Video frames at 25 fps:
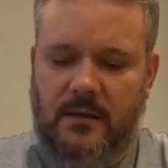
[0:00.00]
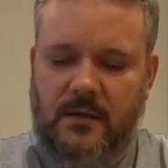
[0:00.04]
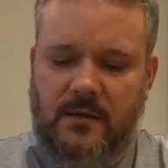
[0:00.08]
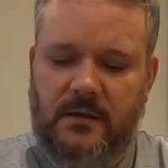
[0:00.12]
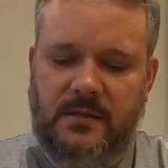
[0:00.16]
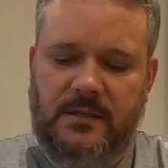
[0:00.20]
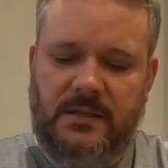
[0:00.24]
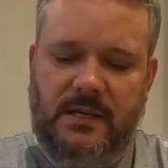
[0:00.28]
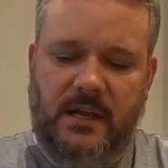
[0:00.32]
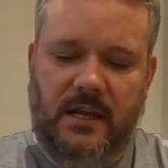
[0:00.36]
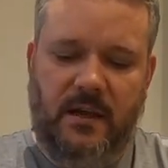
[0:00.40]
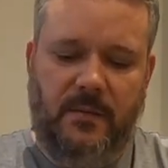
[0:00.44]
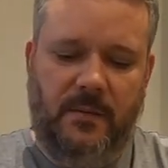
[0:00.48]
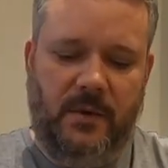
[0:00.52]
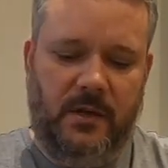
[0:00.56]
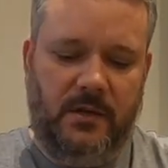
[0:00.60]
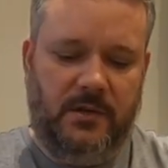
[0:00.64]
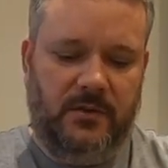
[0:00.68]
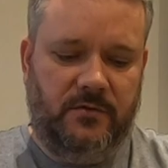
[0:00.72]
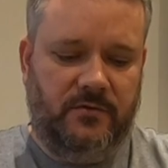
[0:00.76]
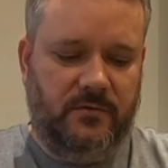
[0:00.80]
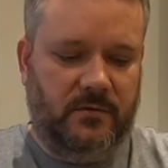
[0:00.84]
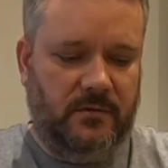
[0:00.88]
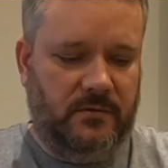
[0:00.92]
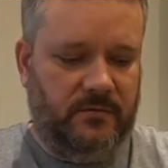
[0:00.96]
see how much
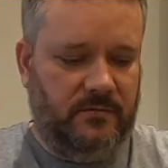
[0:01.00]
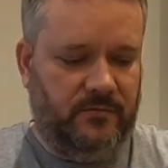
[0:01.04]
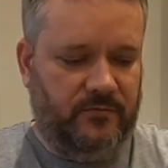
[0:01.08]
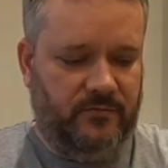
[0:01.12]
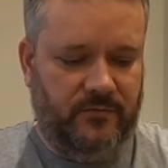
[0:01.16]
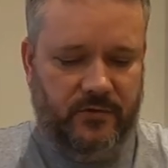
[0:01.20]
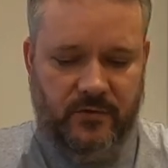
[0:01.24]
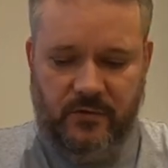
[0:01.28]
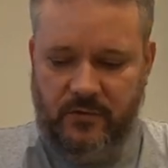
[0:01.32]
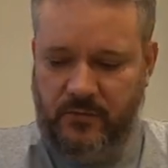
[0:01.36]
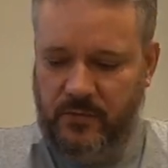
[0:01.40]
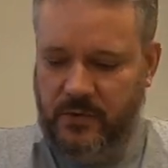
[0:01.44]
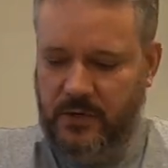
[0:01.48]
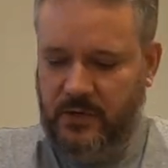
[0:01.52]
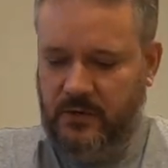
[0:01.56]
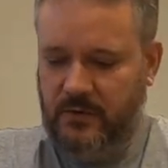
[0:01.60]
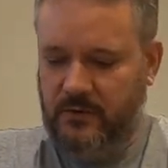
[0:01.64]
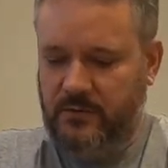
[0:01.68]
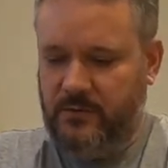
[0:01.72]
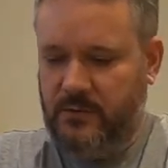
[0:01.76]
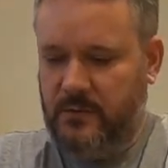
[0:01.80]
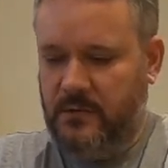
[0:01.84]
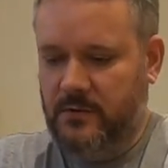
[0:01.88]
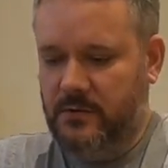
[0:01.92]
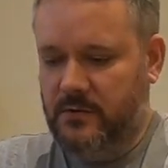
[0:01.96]
root we
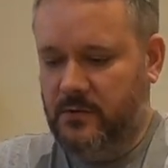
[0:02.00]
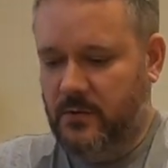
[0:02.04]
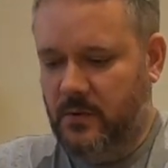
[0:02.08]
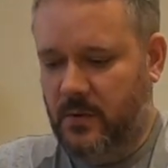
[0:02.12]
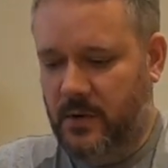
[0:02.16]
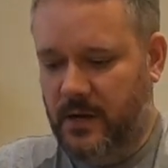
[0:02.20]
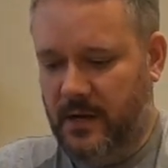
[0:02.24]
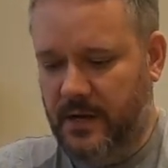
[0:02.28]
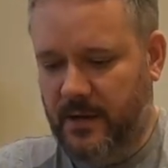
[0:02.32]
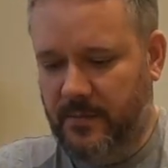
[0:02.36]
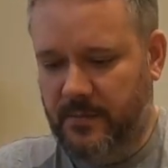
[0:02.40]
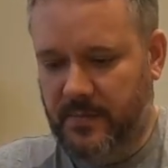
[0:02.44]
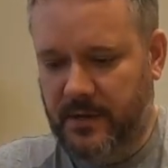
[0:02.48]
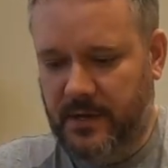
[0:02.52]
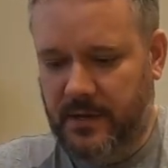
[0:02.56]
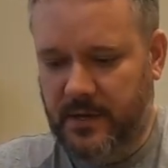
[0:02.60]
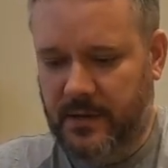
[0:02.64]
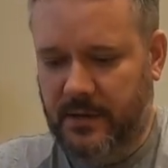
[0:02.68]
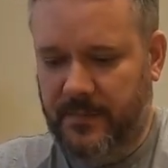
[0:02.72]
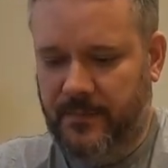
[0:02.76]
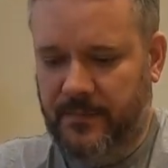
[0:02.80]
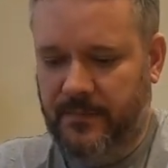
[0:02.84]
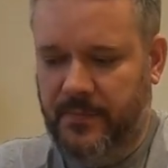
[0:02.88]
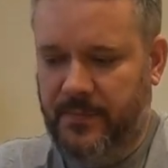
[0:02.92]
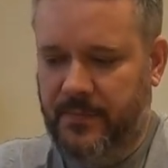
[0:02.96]
lose. We lose quite a
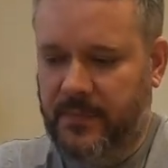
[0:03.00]
bit.